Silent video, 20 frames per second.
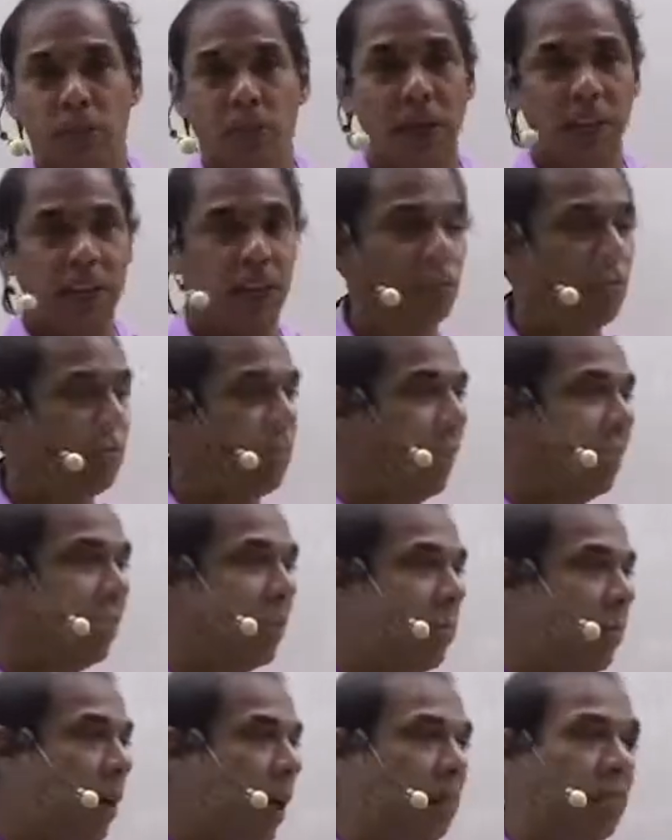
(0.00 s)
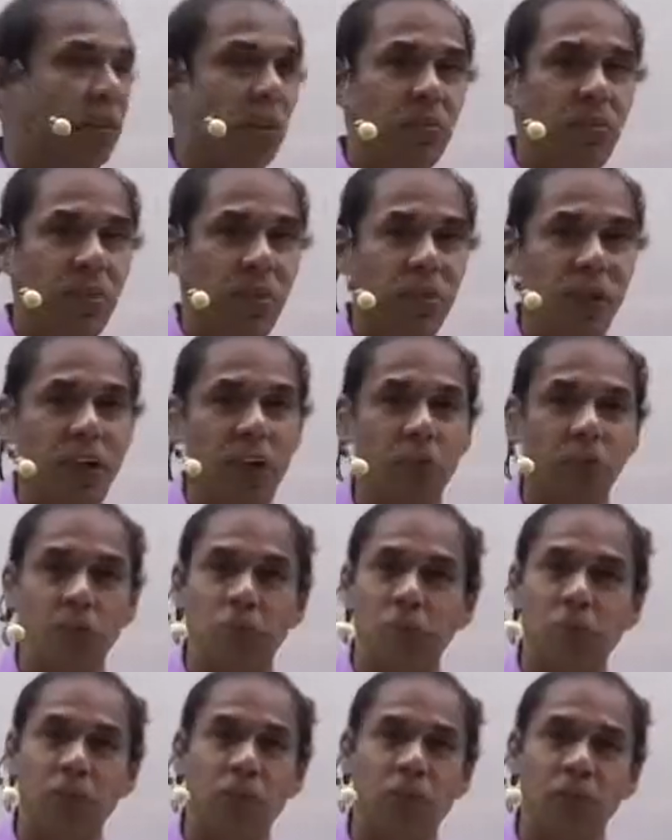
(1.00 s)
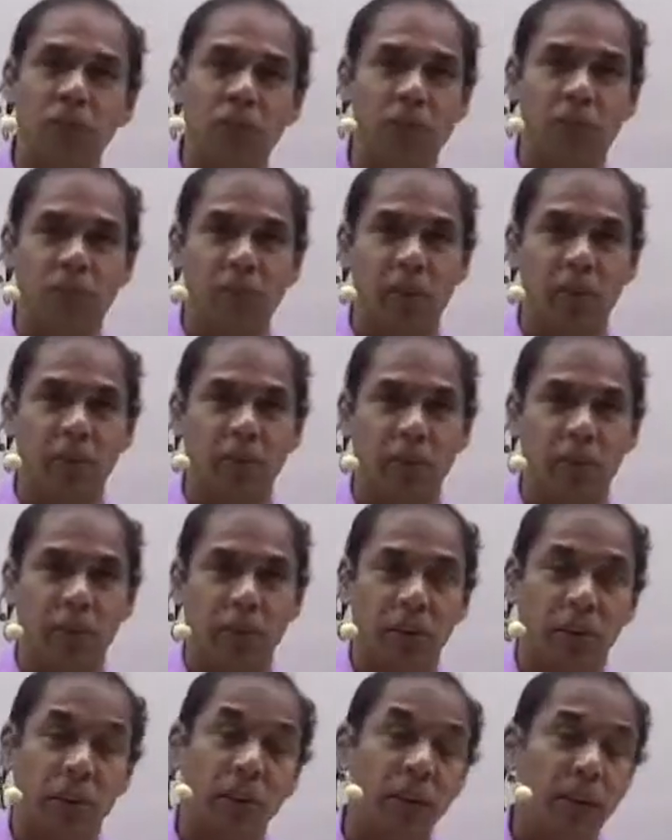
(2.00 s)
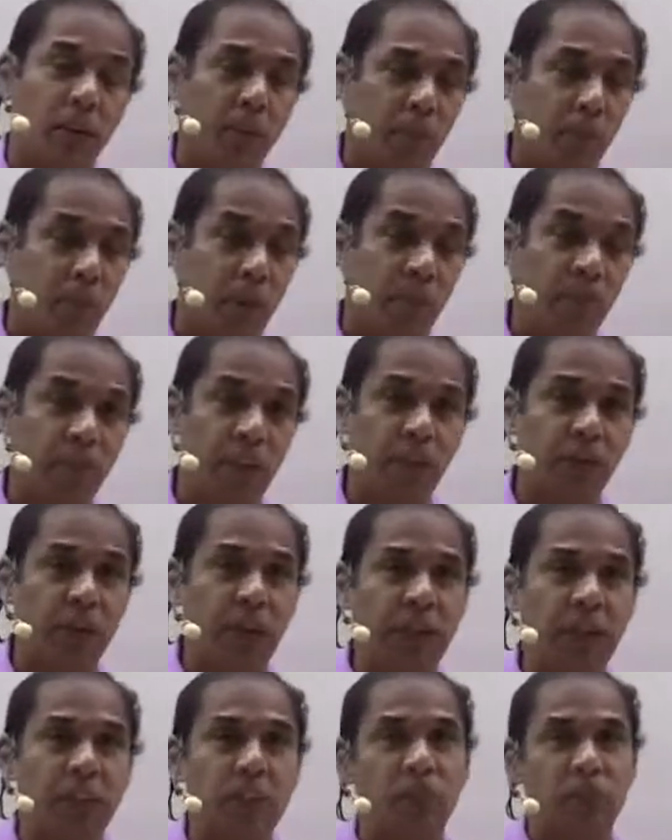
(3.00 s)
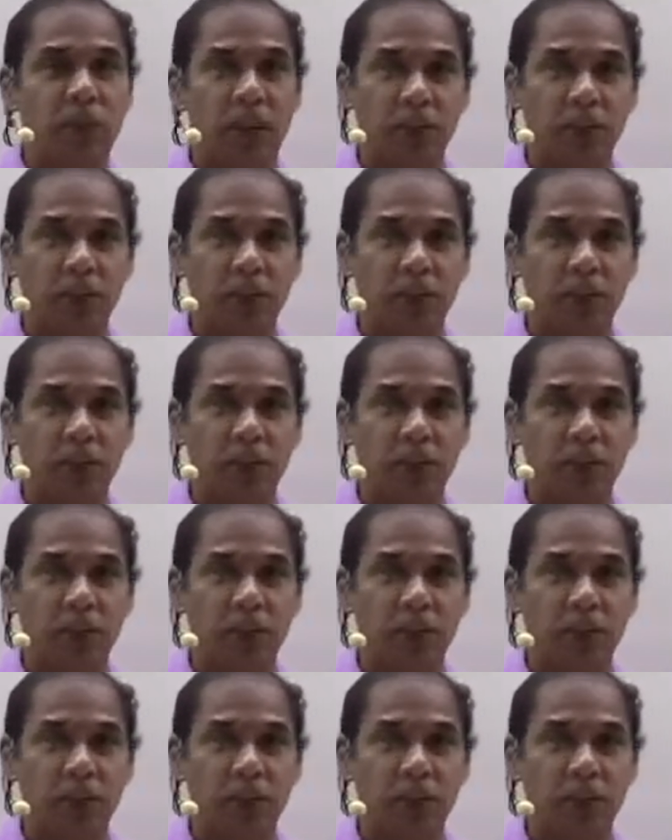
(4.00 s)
practice makes a man perfect. I have no belief in this statement. Perfect practice